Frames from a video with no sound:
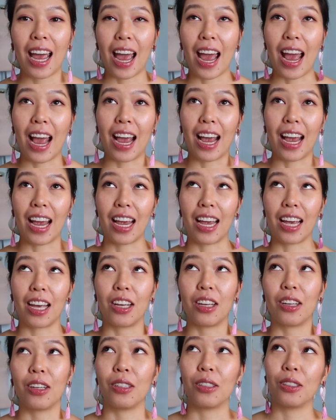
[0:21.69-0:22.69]
a
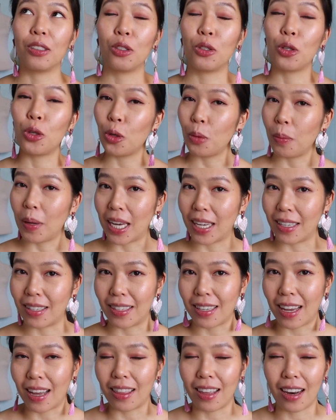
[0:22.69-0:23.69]
two-piece
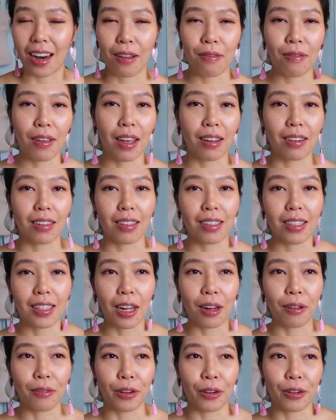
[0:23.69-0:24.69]
set that I found in
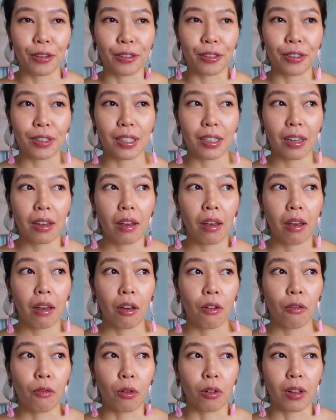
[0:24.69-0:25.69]
Salvos
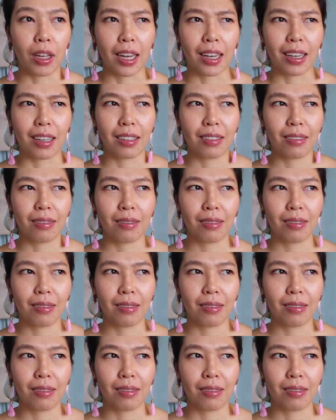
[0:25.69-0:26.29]
for like